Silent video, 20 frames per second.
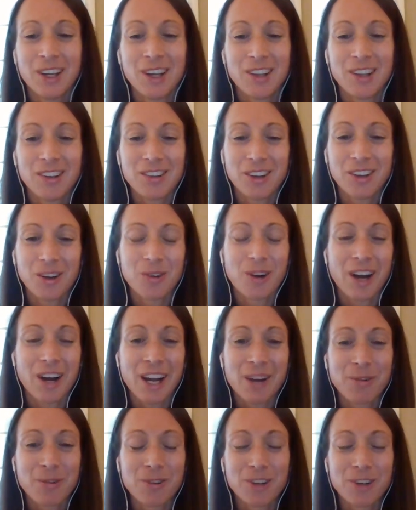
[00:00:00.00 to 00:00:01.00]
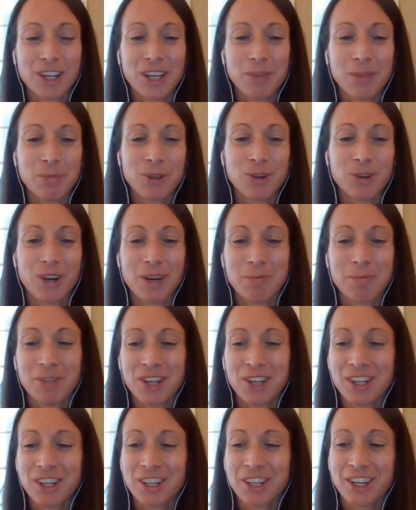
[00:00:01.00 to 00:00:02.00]
So I will keep you
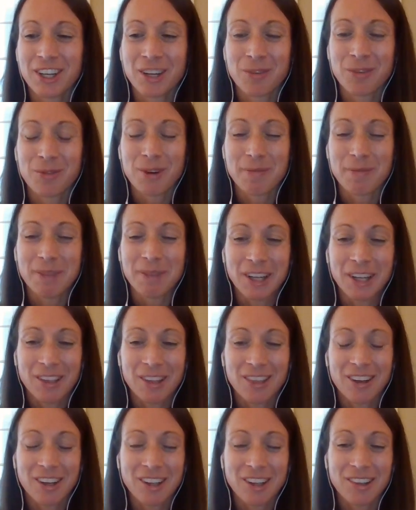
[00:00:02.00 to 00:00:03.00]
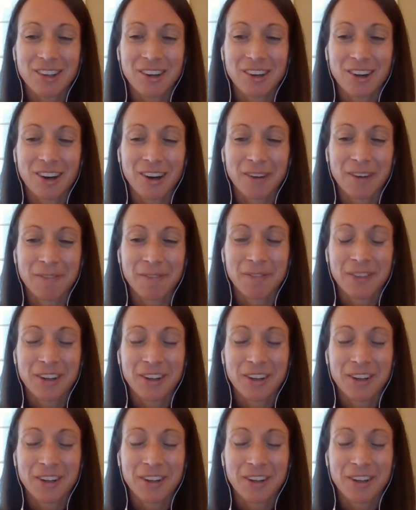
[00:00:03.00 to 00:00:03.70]
updated on what my thoughts are